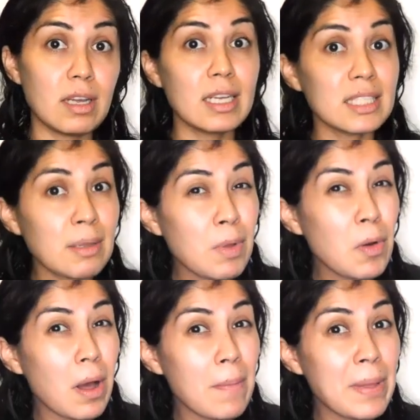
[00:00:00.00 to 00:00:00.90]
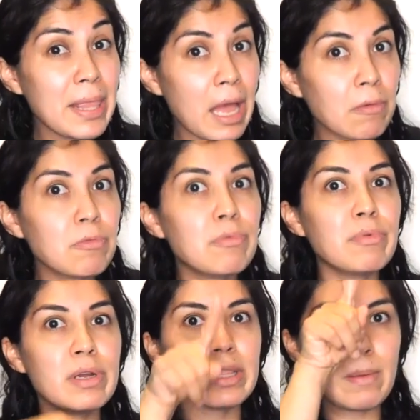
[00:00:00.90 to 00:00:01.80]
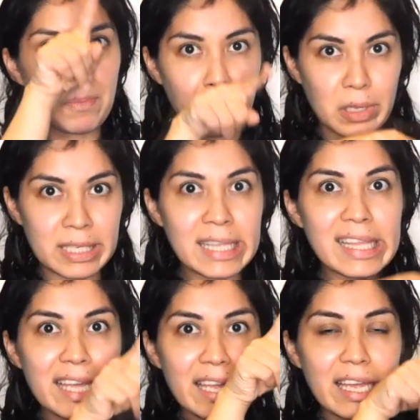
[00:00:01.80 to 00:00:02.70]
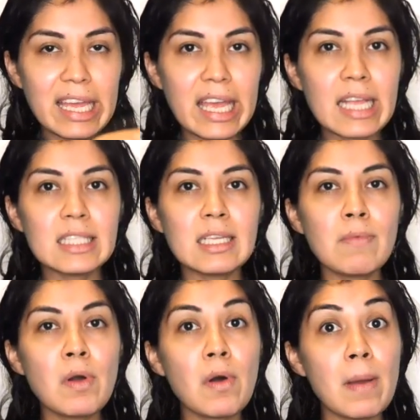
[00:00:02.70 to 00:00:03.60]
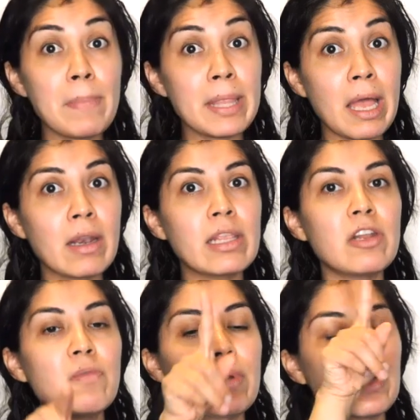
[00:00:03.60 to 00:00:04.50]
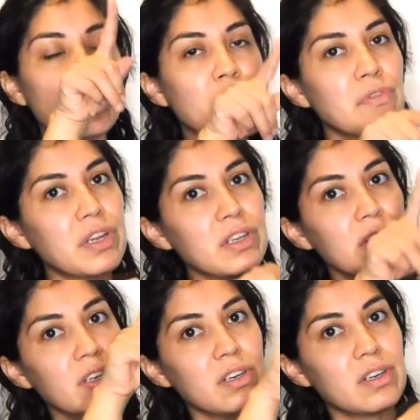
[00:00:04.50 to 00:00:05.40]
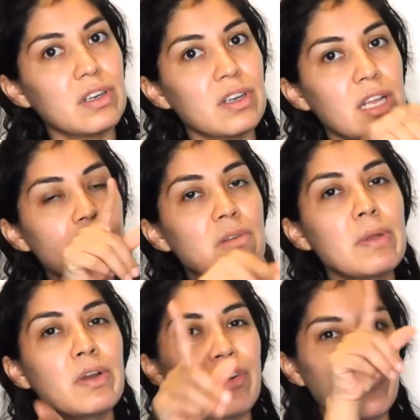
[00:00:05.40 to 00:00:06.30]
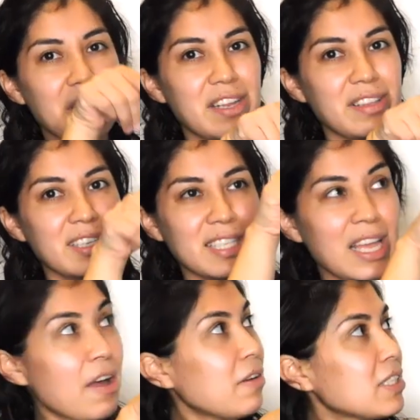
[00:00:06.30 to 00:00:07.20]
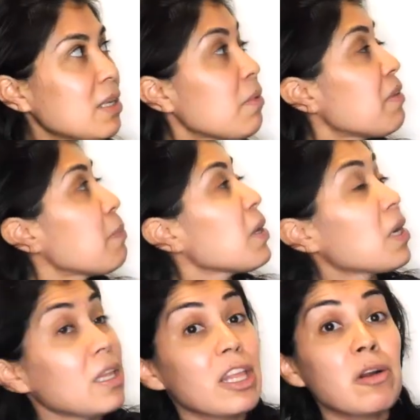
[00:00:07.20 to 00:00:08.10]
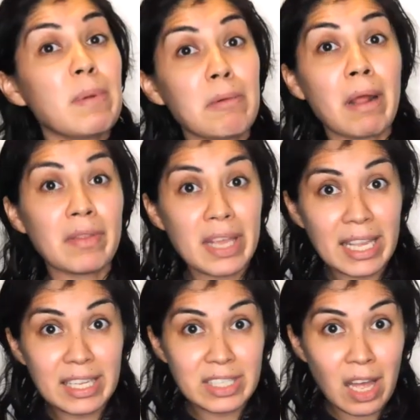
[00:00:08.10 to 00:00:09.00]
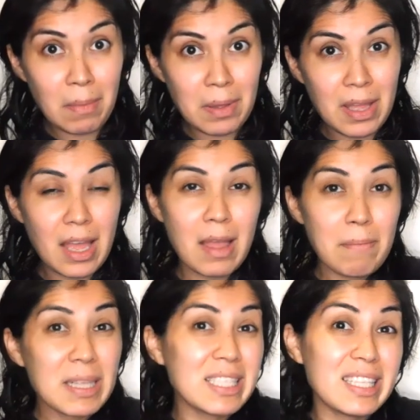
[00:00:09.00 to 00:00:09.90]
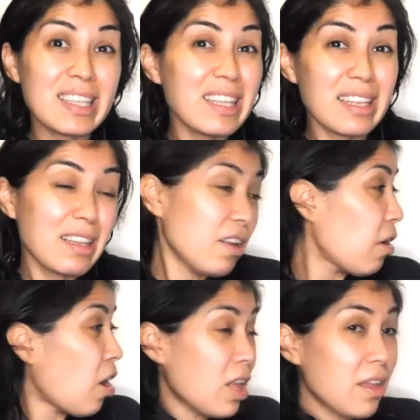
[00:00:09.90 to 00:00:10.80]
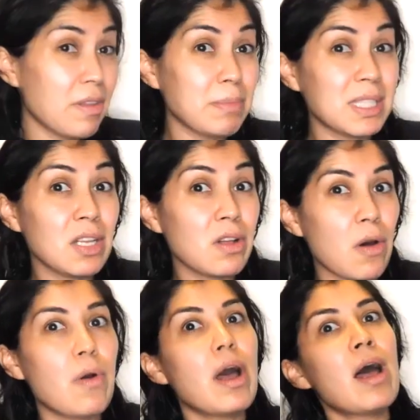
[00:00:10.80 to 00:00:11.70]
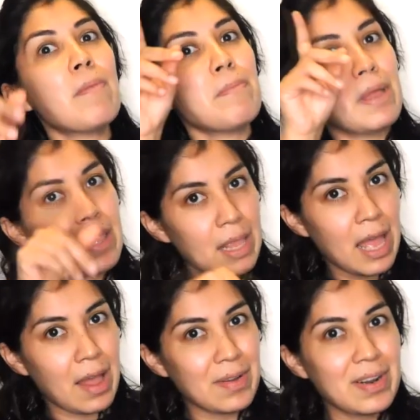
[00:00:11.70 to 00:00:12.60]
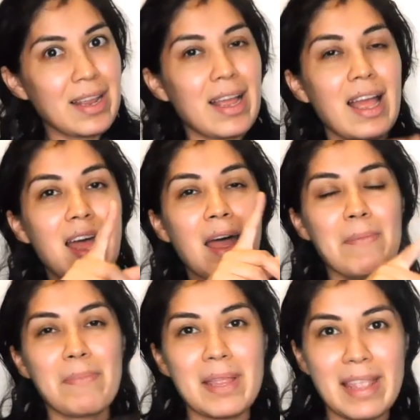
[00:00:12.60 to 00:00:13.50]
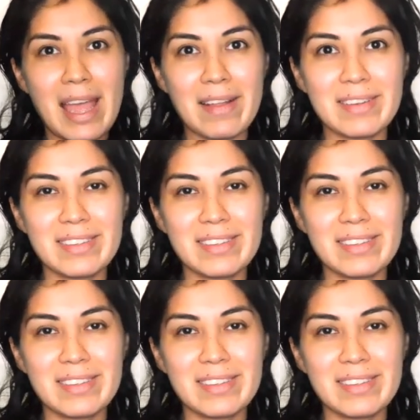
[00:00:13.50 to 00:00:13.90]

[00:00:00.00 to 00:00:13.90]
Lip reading: Some go up and down really pointedly, and some go up and down a little bit curvy. Do you see how some of them look a little bit rounded at the top? But all of them still go up and down, up and down.